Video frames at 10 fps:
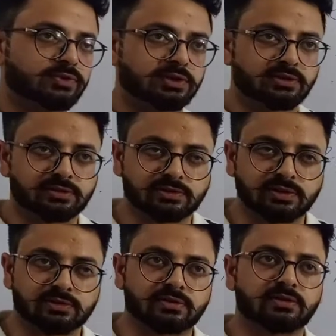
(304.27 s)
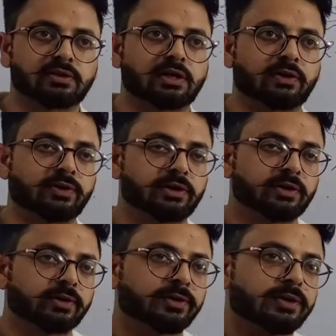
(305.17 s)
we discussed in our
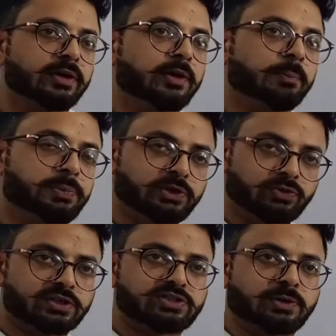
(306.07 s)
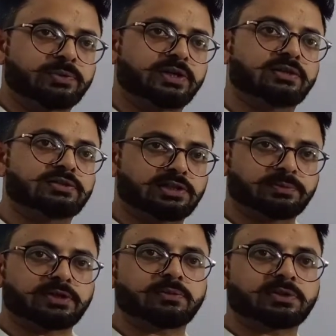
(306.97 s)
previous
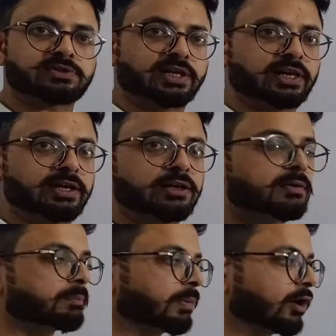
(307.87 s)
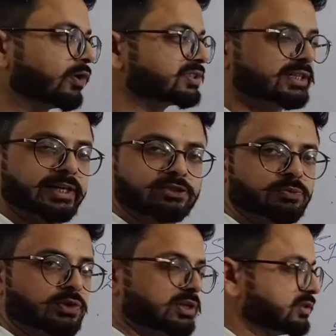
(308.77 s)
chapter number 2. powers and
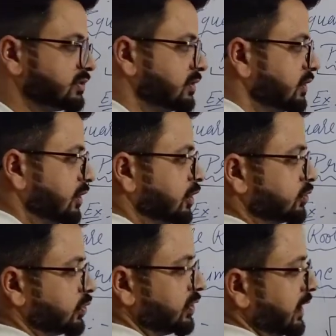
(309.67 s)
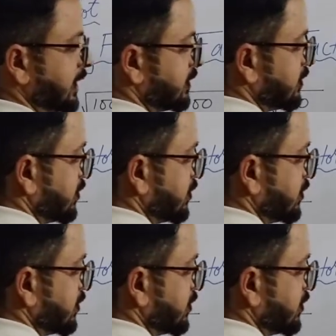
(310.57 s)
exponents. So in that,